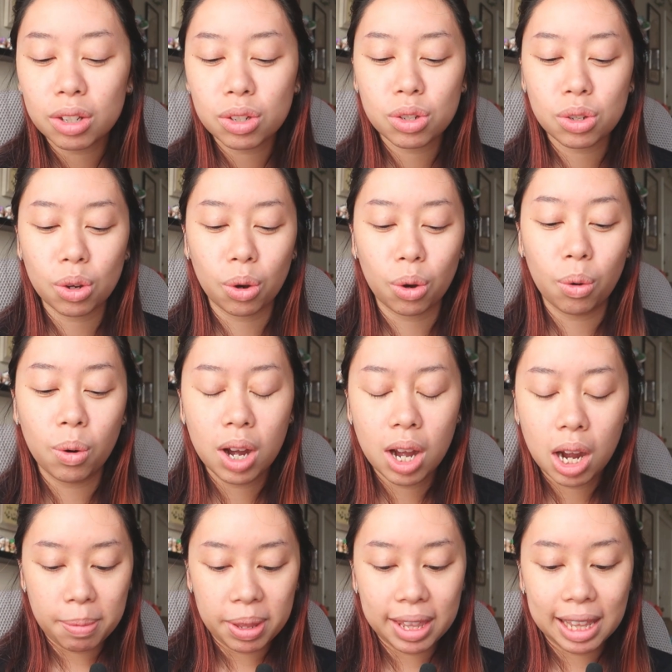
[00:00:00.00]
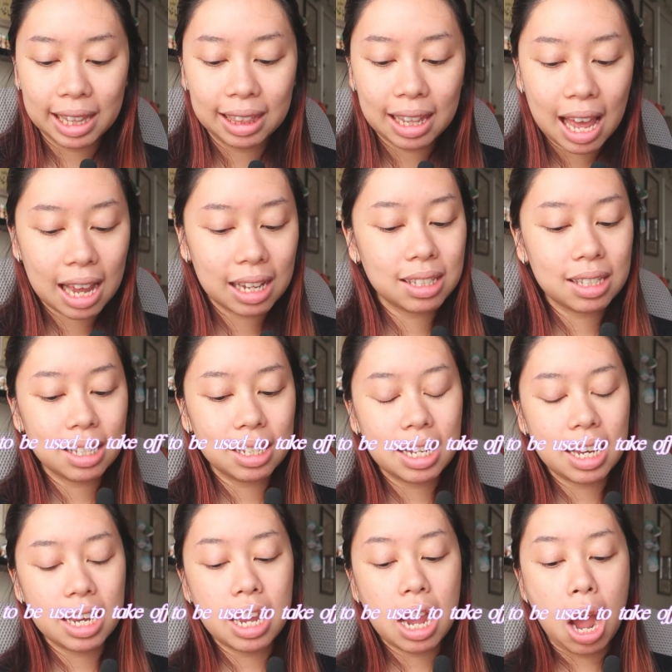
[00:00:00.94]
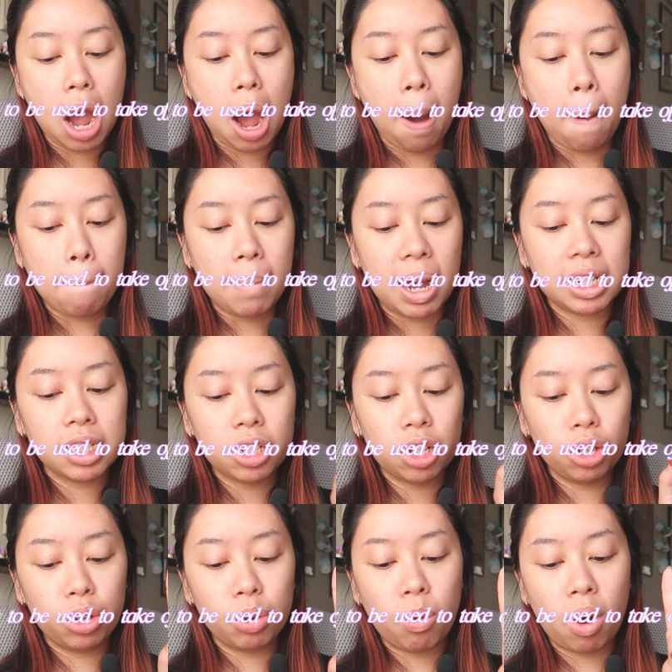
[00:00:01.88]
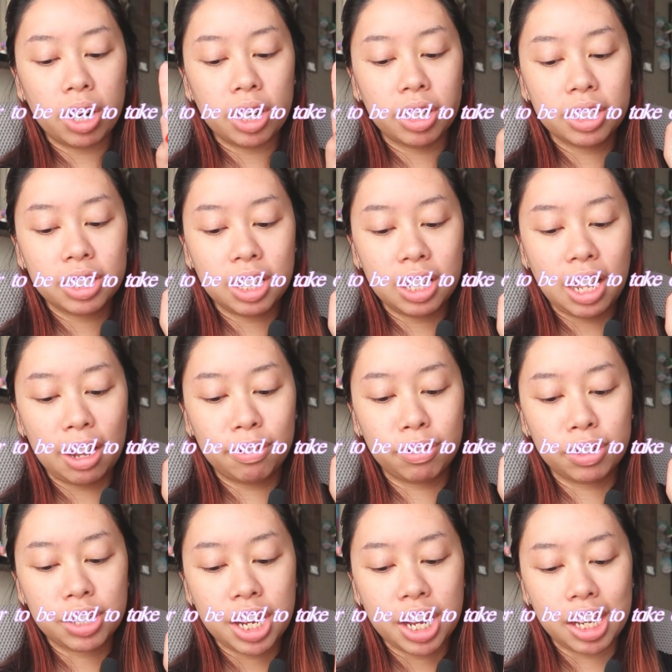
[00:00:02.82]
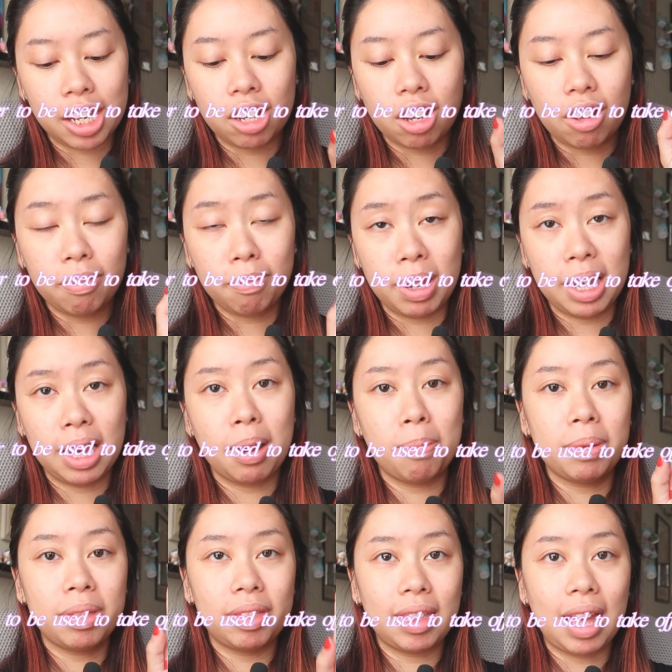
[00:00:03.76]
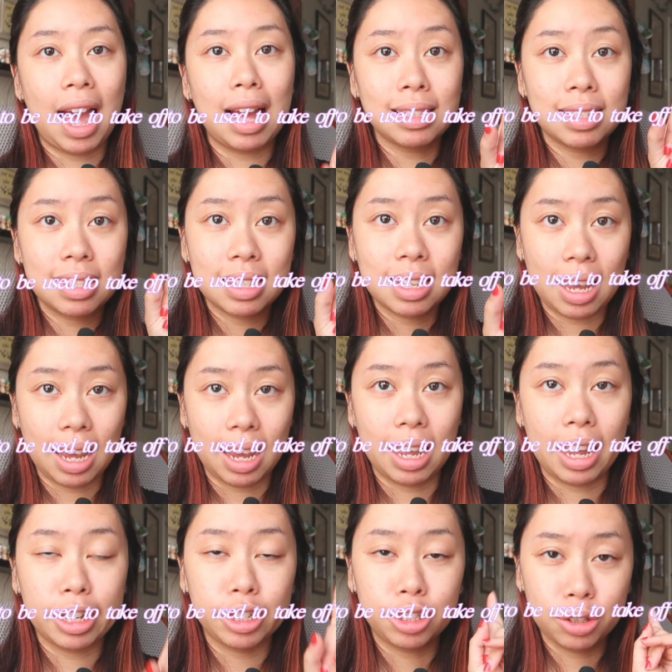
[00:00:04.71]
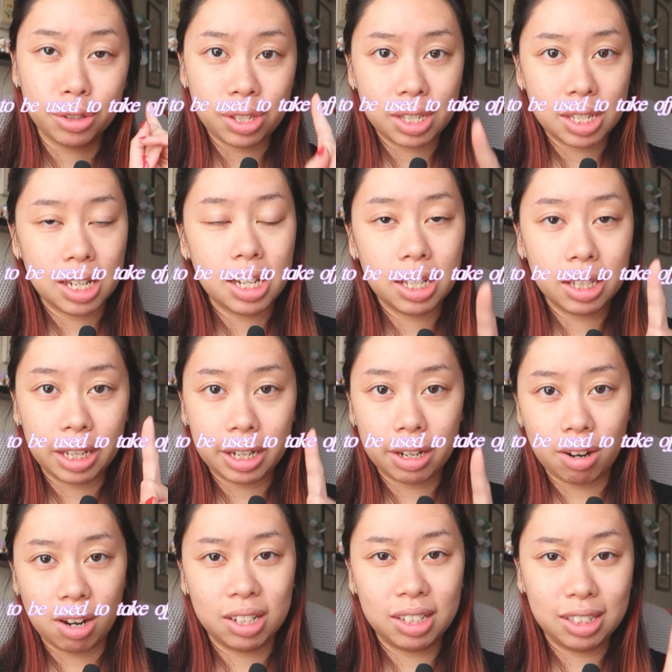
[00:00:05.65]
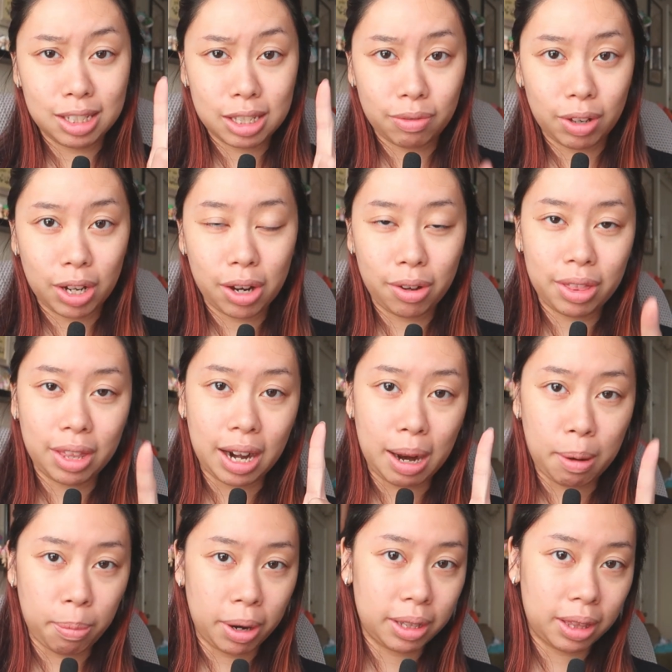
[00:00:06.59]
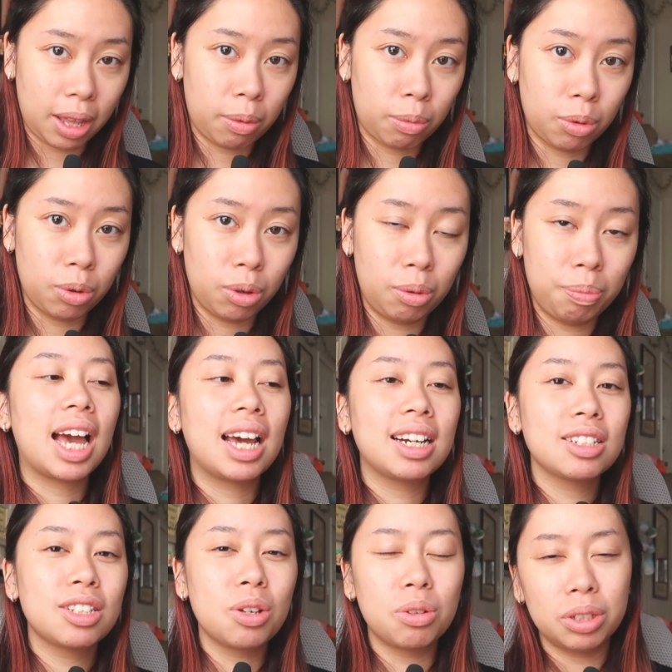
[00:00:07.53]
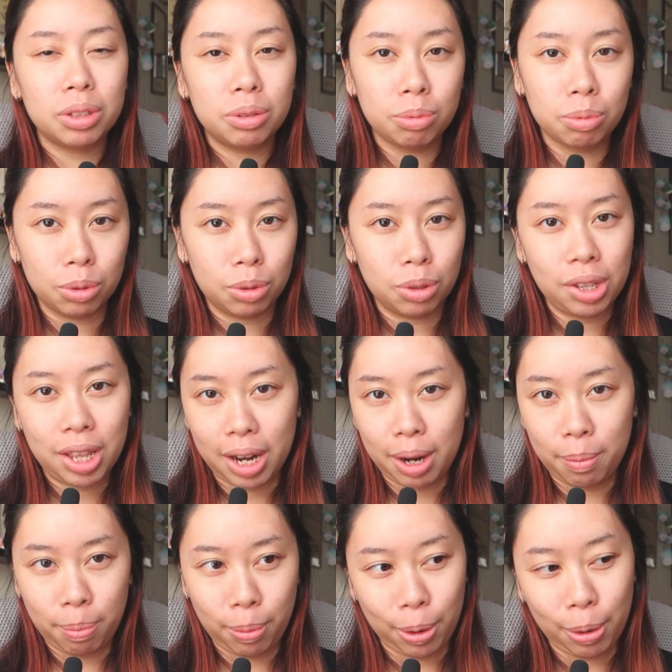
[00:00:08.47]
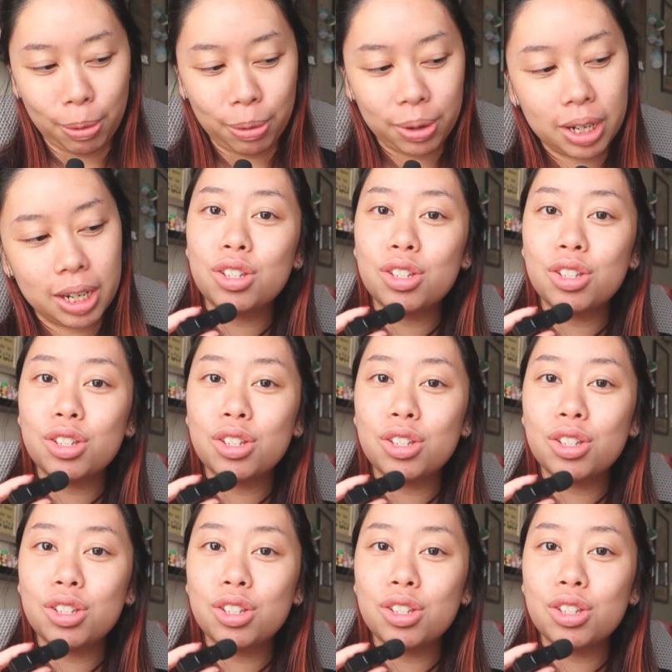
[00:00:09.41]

So, and then lastly, micellar water is allowed for taking off makeup, but that's it. And you'll see later on in this video that I break that rule. That is the only rule that I broke.